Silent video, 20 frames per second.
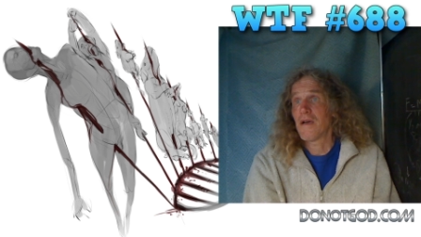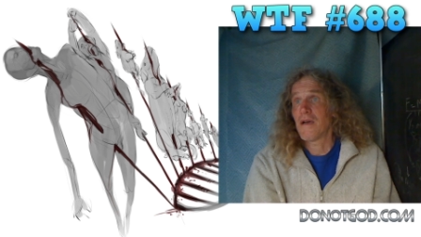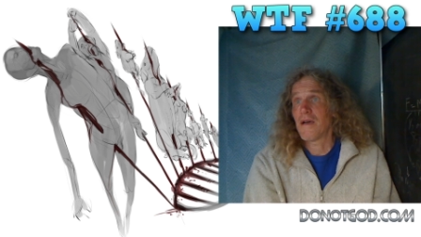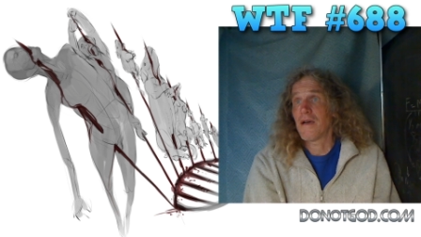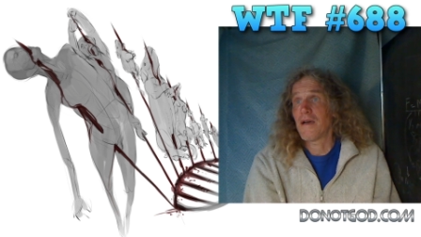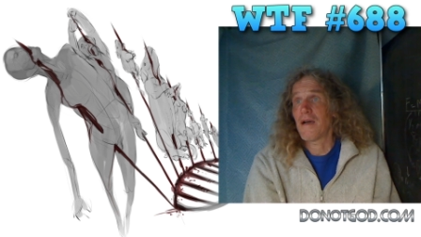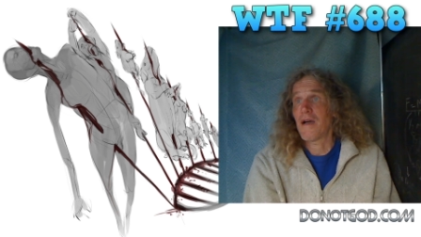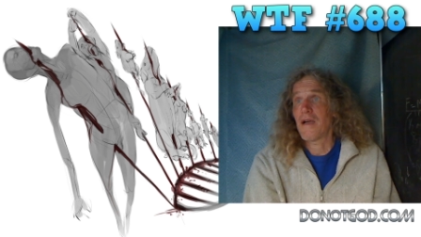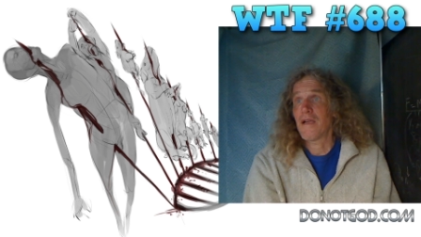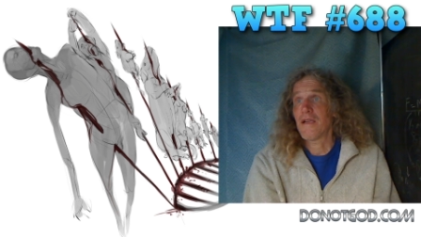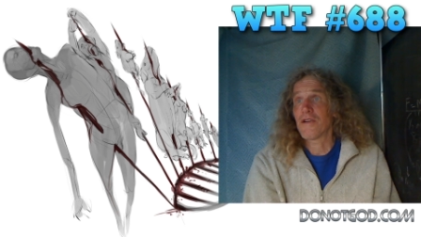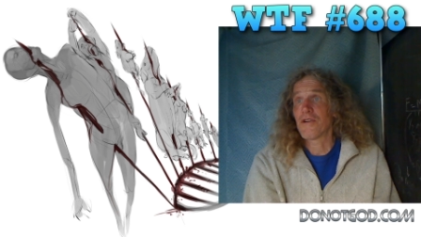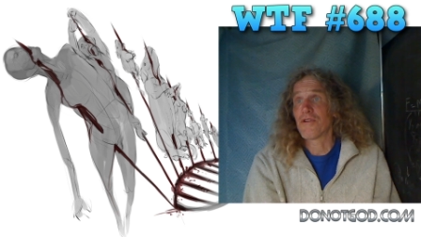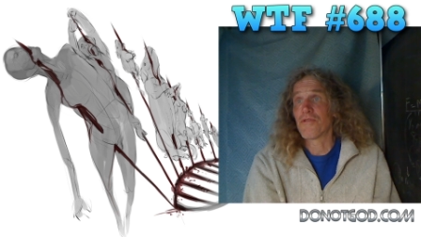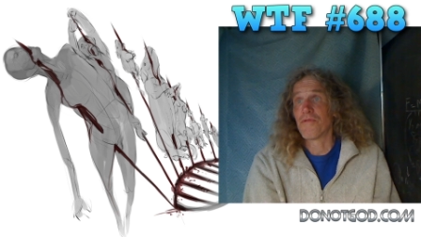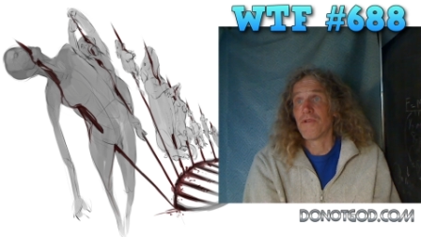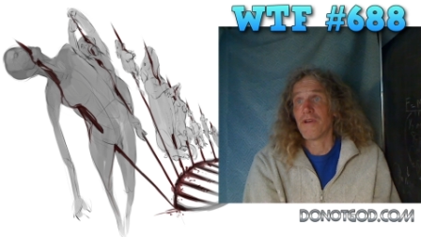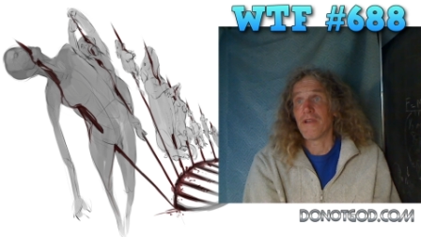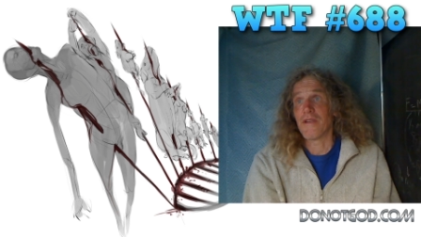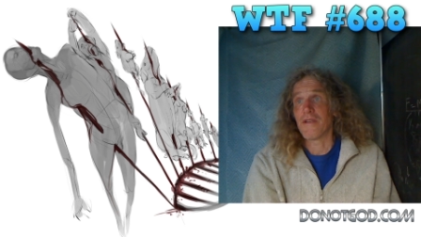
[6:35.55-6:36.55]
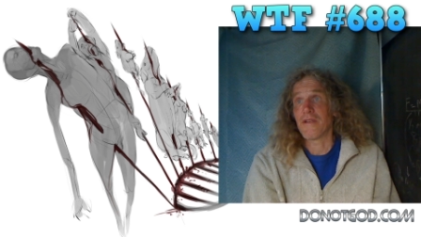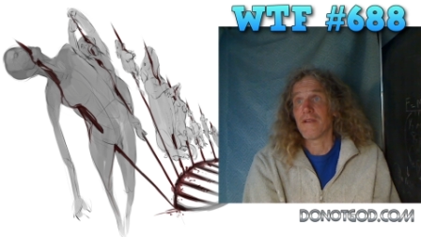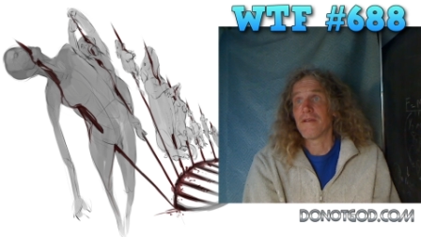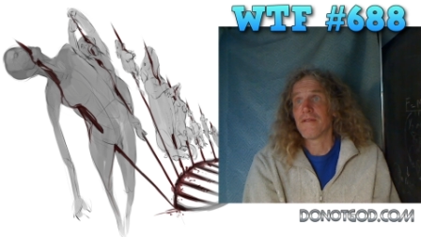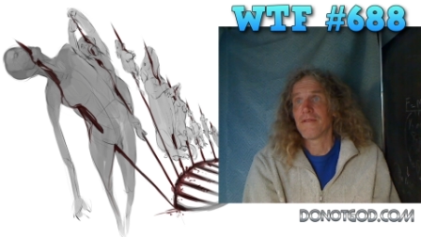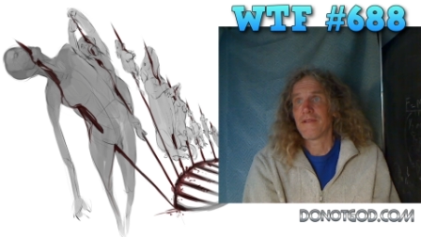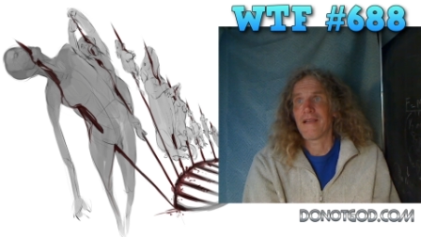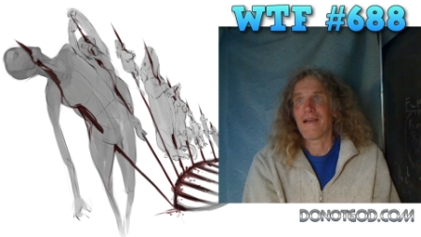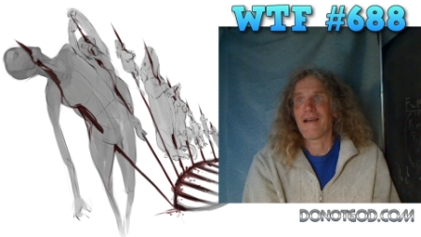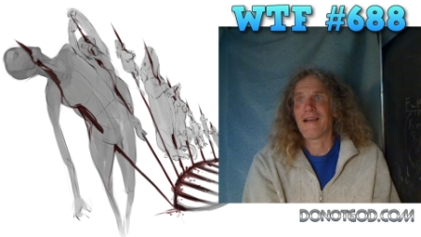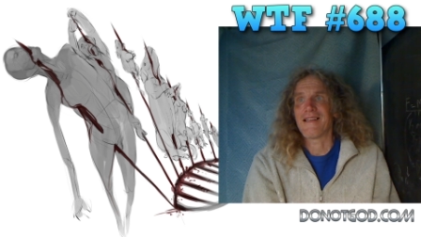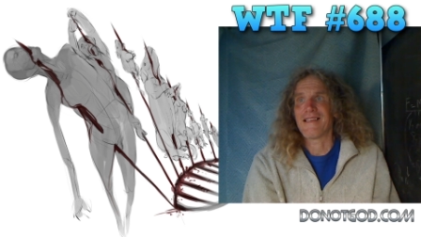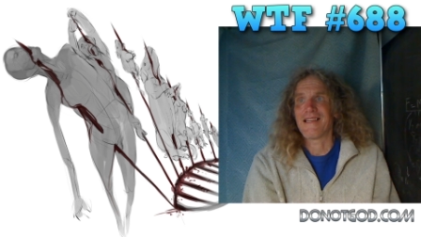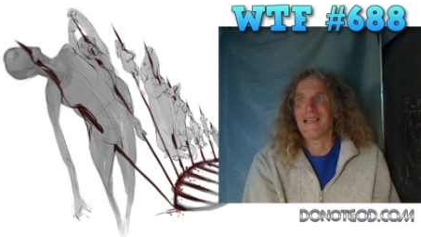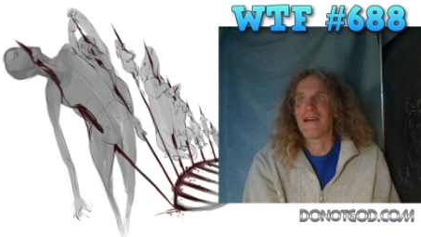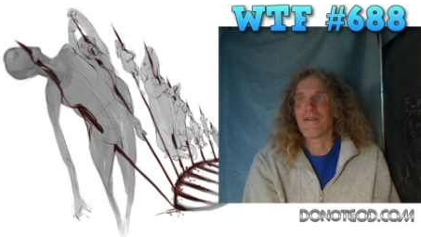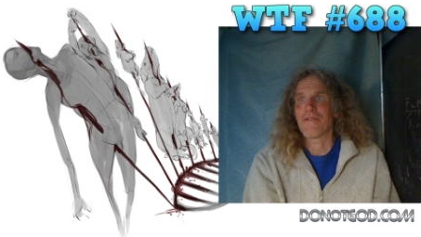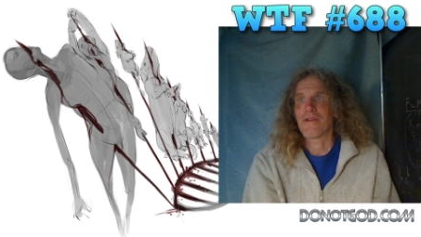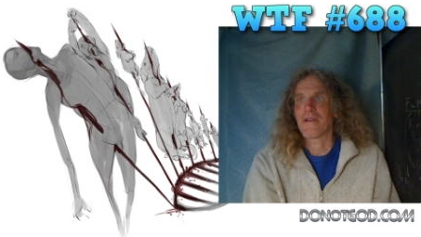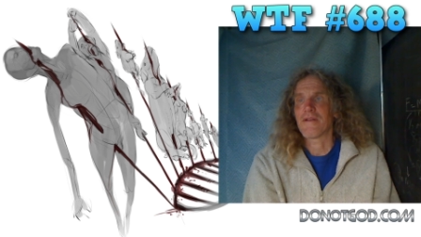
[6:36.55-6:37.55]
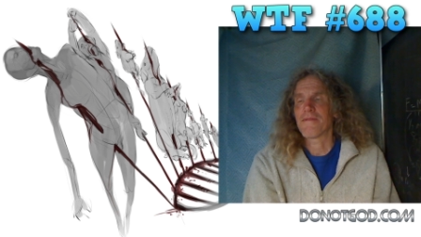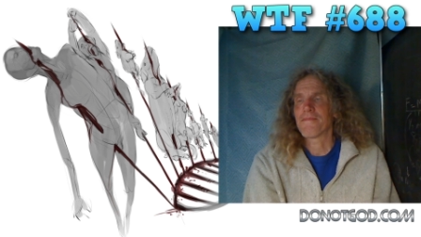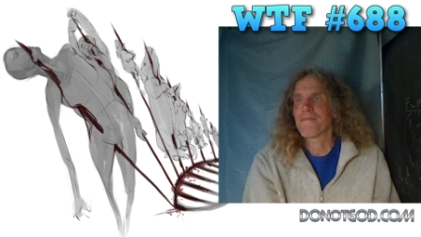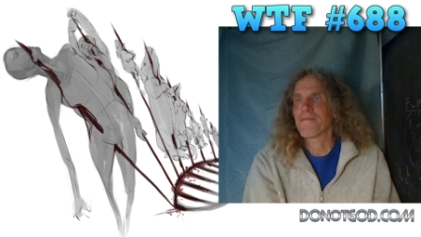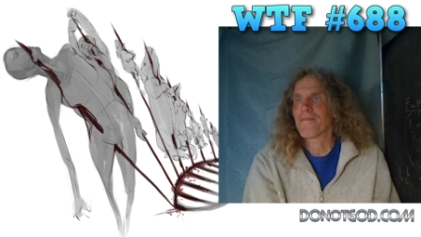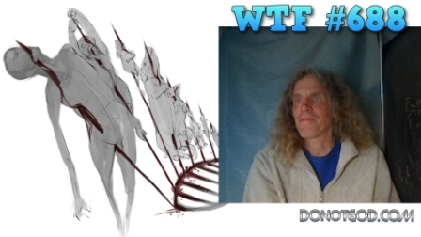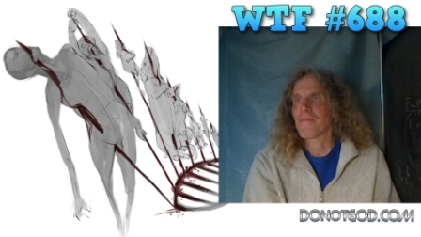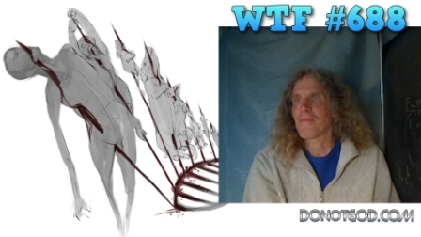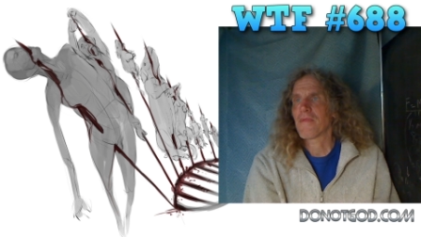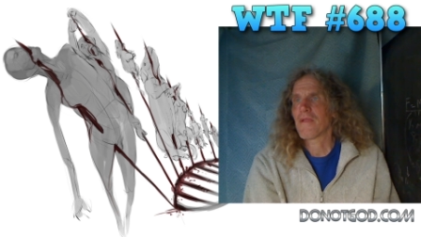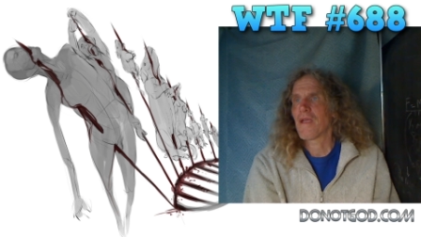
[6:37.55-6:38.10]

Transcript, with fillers: Uh, I agree. Yeah, I doubt it.